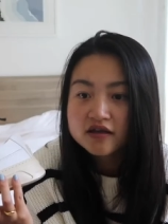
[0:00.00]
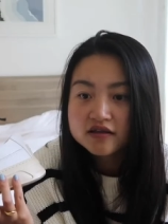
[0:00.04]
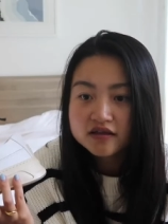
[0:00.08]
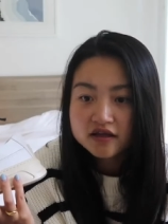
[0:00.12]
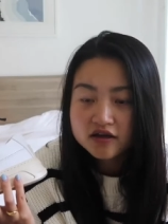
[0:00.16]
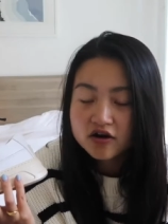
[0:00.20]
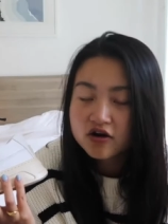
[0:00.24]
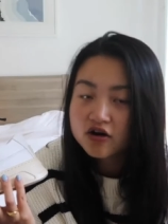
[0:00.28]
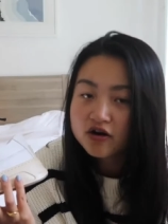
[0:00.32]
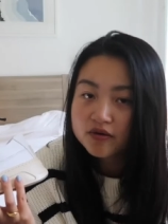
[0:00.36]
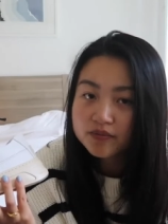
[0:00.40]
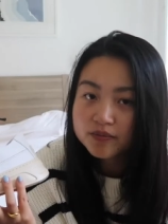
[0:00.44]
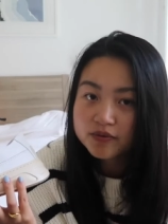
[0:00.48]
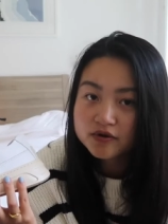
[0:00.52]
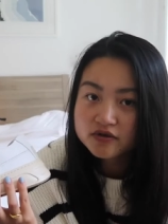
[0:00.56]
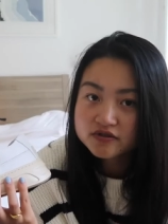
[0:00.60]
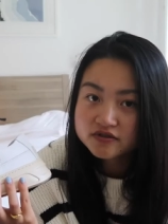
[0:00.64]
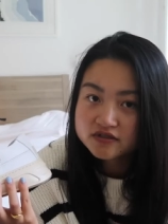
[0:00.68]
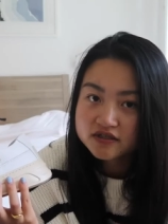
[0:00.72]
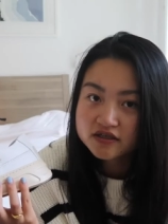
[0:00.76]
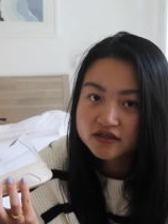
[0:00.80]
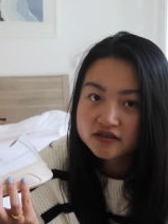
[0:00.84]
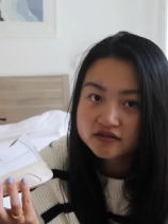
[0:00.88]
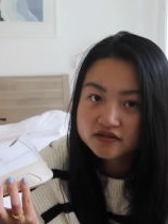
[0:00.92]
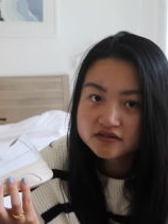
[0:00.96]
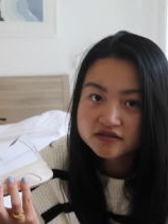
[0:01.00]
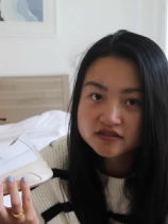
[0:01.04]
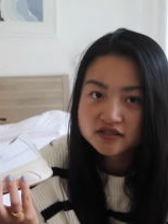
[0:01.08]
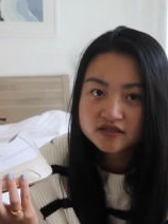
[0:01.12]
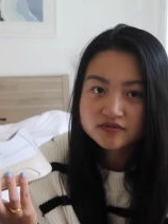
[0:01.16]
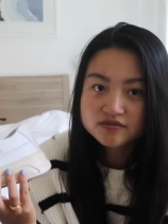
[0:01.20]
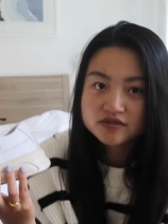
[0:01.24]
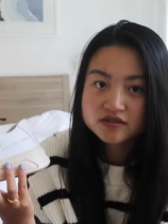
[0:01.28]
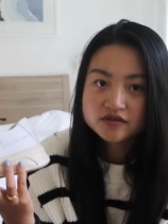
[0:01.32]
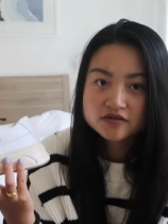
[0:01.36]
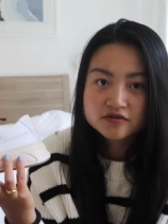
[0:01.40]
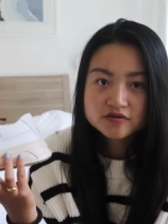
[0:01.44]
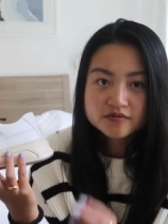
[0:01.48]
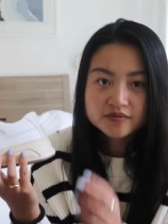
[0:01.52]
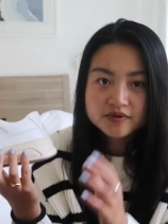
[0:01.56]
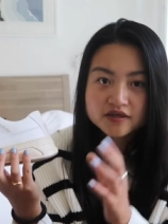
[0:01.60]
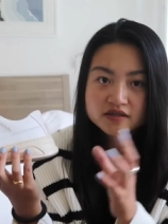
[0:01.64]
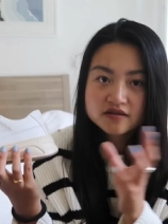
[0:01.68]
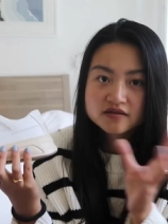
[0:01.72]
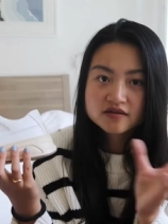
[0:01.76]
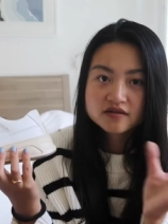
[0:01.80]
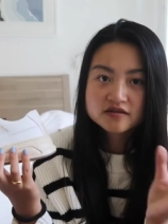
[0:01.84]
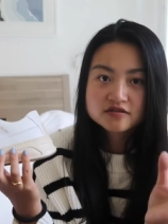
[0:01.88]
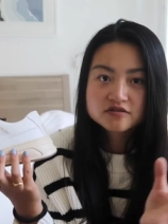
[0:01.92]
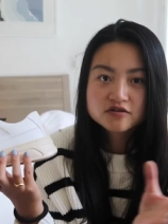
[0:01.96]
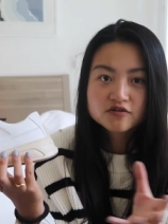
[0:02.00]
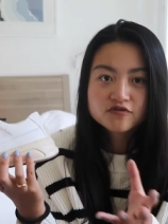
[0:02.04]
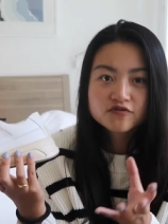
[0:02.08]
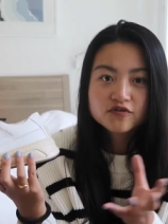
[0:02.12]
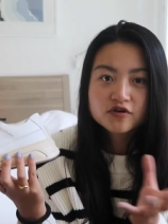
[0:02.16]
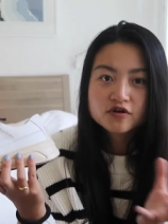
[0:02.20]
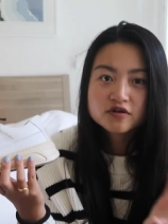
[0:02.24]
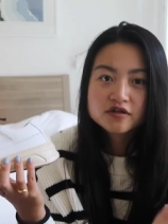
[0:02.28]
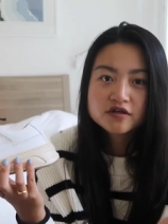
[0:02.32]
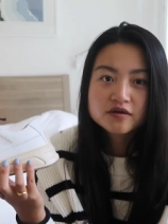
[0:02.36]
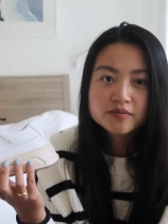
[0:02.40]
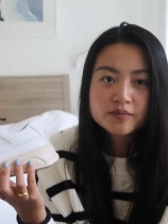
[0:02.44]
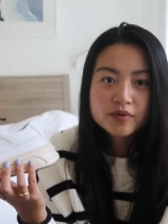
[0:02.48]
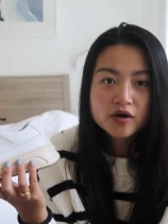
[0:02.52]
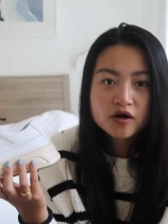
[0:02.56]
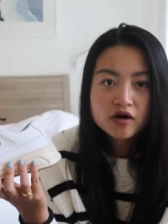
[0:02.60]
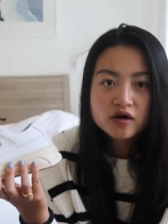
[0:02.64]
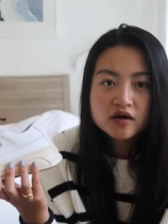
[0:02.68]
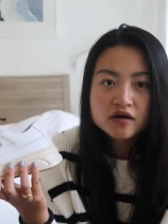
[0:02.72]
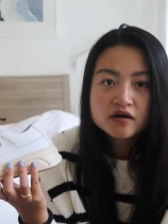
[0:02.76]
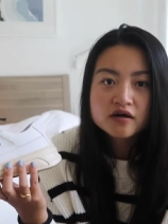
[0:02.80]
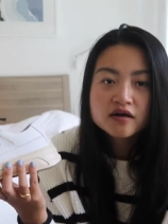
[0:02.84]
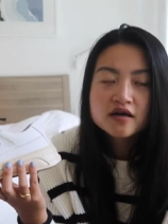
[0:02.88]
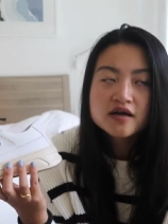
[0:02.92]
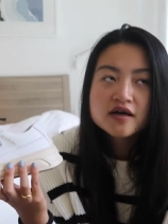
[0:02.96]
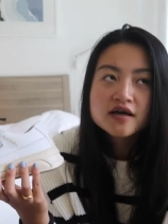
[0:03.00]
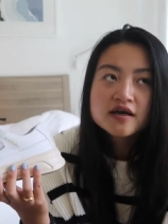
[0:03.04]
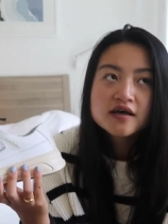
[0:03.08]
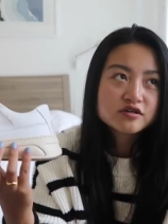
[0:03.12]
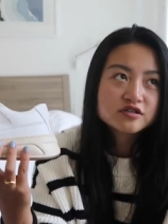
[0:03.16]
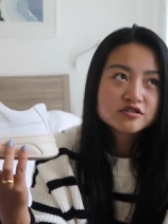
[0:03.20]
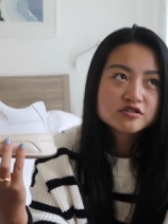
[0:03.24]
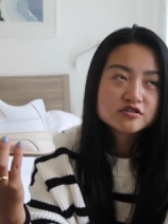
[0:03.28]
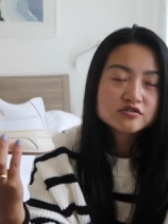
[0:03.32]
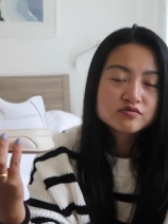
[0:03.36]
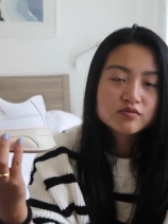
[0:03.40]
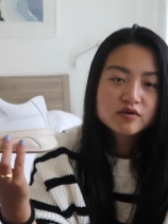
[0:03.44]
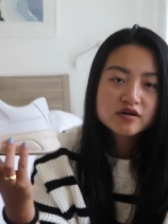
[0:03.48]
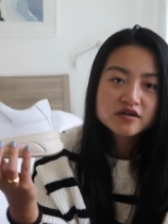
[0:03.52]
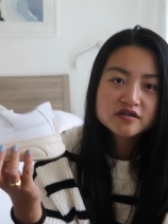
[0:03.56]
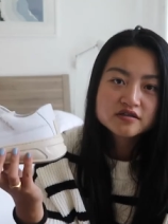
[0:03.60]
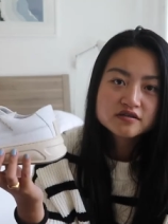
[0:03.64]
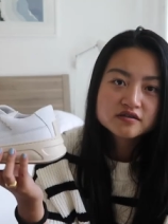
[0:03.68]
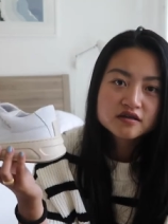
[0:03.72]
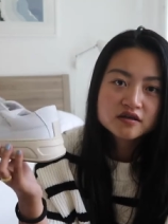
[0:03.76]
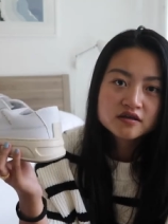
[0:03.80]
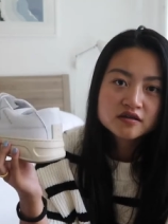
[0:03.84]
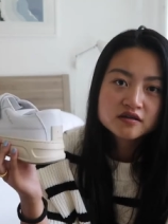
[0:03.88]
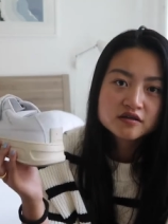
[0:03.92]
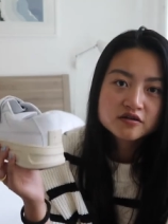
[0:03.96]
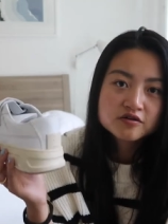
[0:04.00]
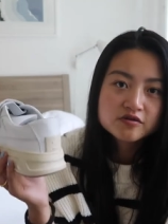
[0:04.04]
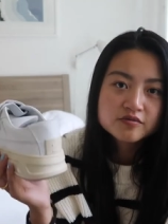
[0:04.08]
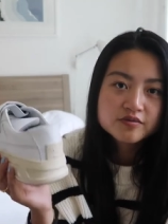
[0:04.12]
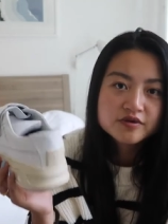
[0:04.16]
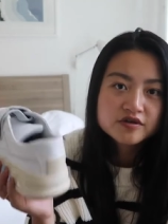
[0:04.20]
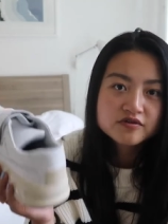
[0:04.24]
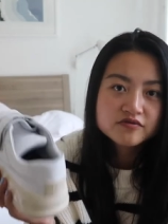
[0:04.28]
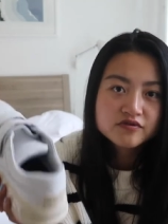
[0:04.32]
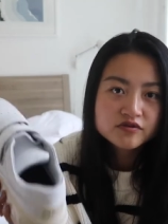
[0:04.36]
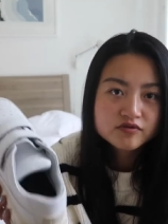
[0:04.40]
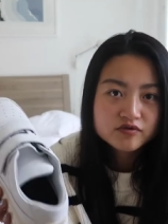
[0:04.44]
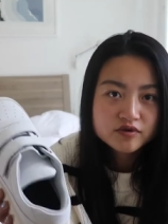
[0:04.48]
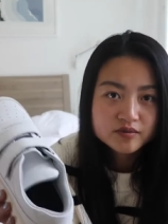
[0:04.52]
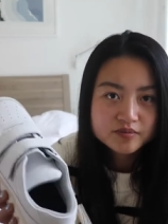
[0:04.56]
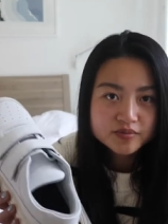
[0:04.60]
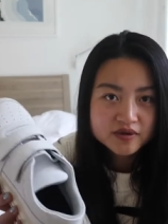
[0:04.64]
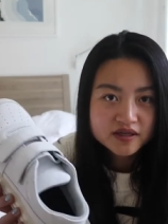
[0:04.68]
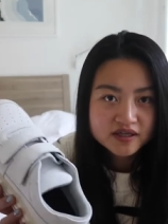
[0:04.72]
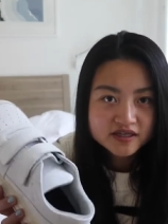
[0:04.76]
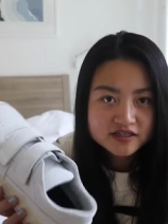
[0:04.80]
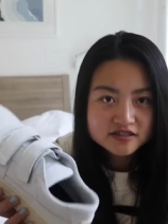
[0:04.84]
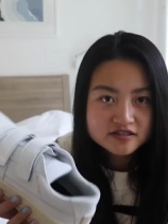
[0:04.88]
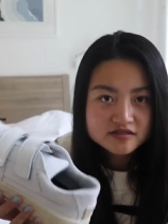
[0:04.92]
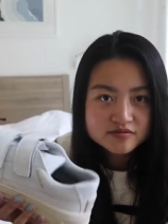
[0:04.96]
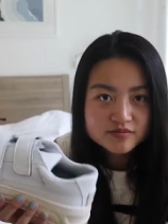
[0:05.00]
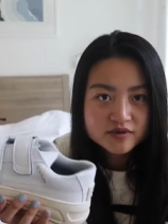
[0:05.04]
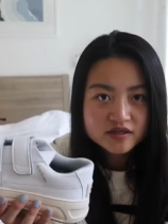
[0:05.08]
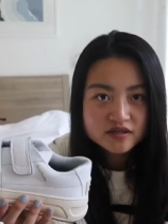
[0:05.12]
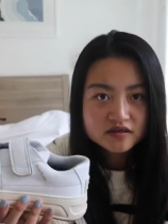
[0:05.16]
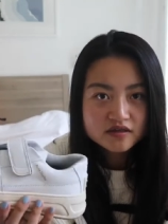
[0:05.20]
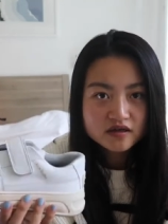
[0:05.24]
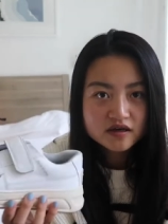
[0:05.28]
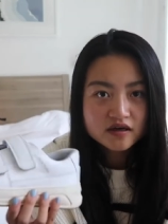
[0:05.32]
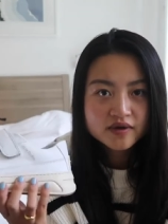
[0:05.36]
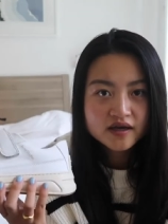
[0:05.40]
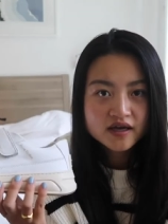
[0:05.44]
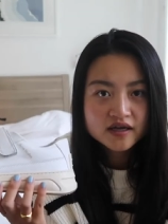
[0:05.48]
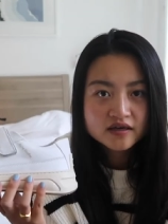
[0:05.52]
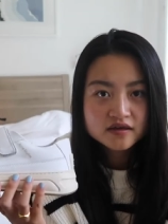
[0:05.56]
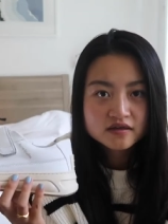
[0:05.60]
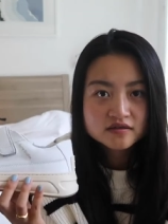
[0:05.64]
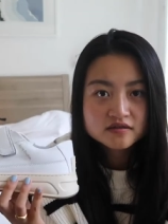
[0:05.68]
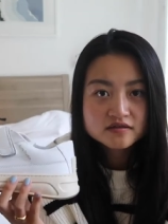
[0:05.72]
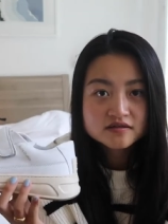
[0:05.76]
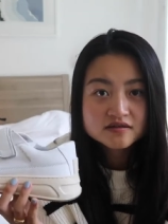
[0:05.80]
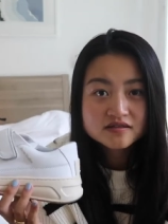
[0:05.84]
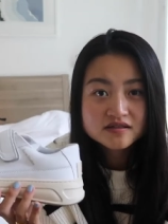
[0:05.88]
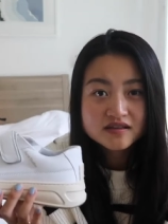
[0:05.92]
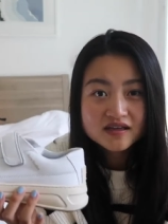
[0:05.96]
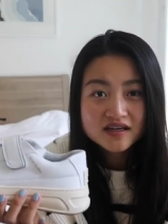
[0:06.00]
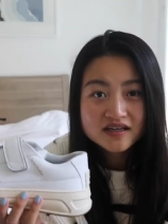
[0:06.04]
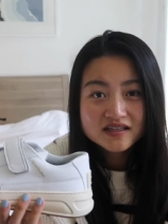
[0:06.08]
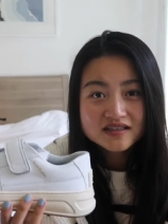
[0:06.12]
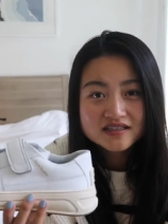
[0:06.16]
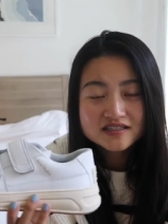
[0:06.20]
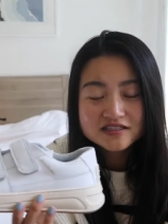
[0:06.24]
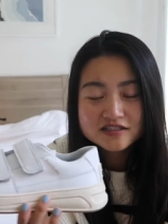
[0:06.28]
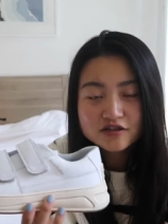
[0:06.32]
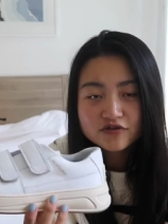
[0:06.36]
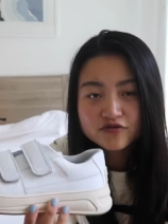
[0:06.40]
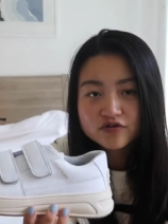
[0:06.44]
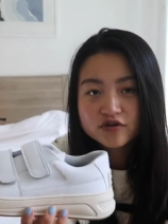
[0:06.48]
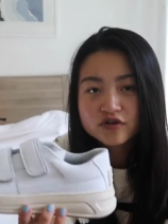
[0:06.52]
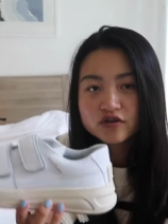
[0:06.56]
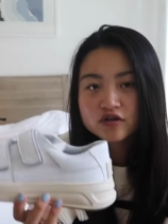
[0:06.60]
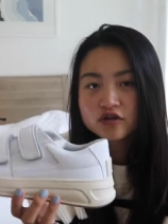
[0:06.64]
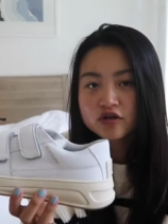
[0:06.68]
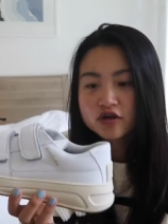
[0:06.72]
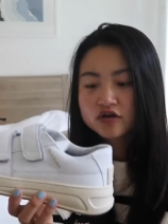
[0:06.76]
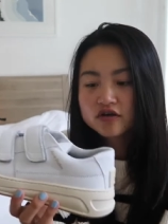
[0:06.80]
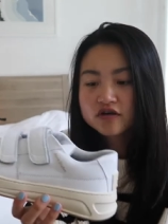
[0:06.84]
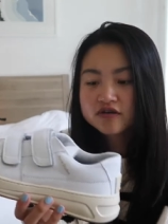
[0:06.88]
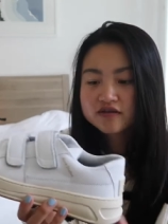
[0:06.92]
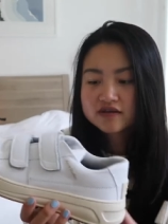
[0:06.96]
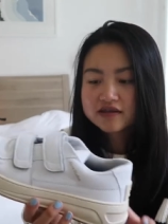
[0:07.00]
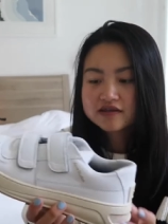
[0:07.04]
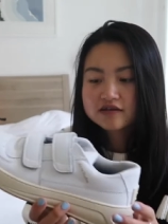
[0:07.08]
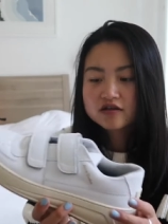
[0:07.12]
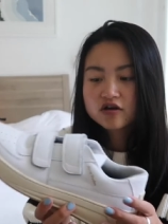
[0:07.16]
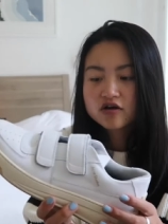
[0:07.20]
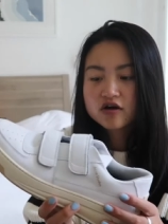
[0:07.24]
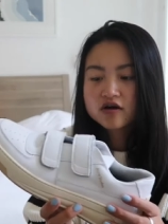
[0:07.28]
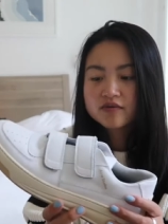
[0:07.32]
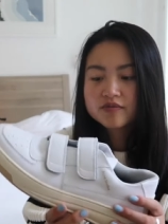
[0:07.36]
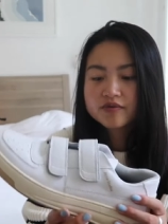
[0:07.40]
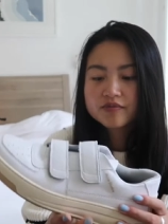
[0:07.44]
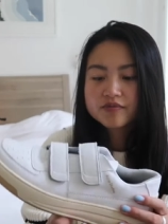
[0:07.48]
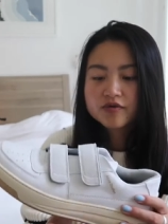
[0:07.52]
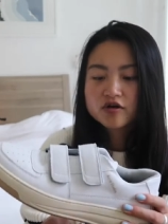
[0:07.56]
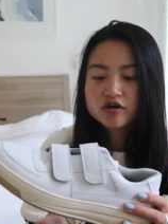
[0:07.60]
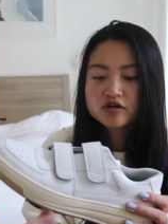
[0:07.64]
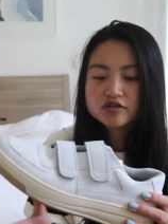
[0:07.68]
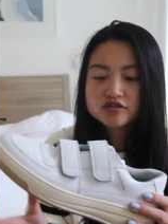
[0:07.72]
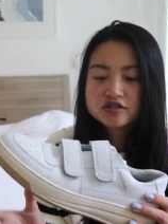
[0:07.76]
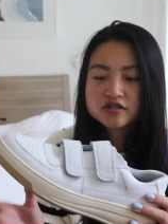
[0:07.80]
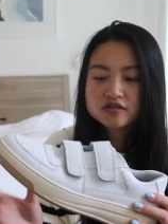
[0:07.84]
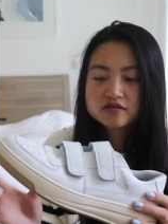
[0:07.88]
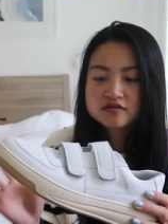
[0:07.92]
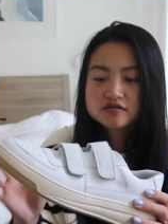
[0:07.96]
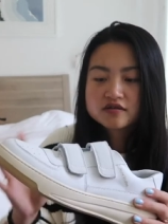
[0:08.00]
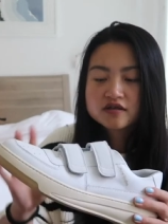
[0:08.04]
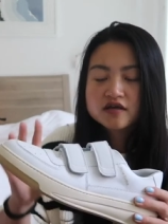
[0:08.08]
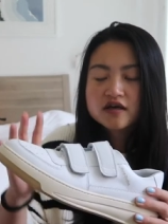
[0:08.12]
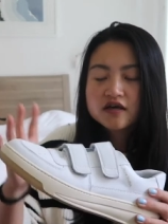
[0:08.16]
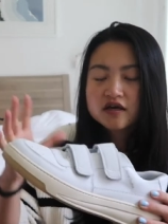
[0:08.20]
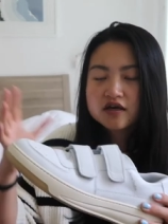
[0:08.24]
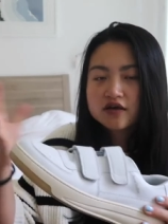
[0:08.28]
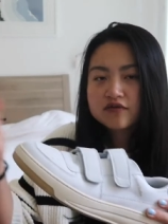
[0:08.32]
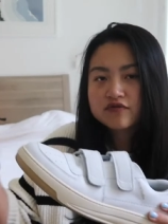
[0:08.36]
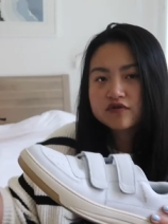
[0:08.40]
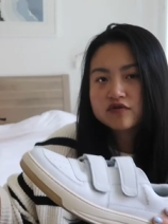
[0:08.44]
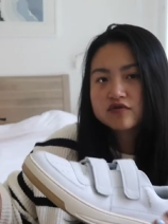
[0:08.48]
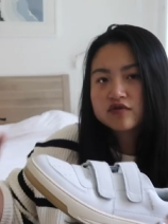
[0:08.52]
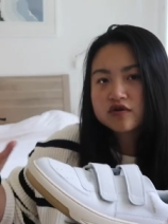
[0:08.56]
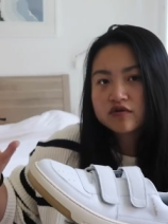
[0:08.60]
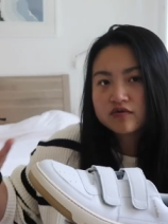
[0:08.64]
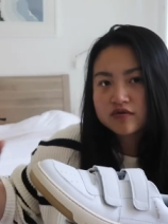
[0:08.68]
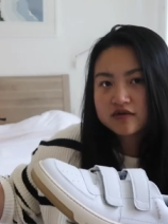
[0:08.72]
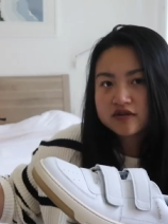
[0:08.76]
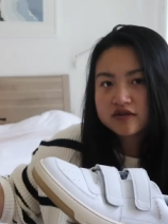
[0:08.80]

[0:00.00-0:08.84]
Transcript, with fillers: they are bursting at the seams a little bit, things are falling apart. So I just wanted a little bit of a replacement and a slightly different look than the Common Projects. If you know